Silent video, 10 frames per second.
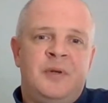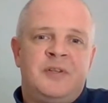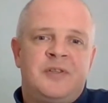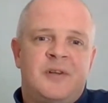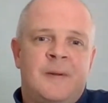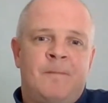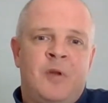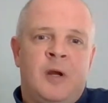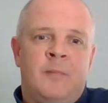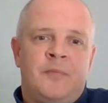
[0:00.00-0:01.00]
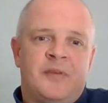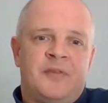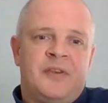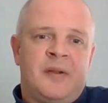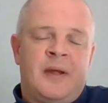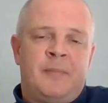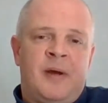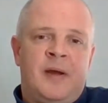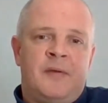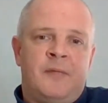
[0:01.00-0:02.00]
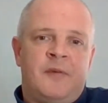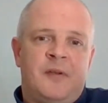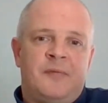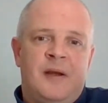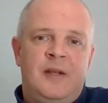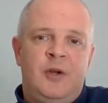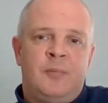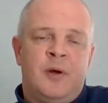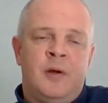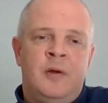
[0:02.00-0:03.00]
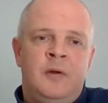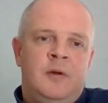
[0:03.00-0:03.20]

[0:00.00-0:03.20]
which doesn't sound that bad on face value, but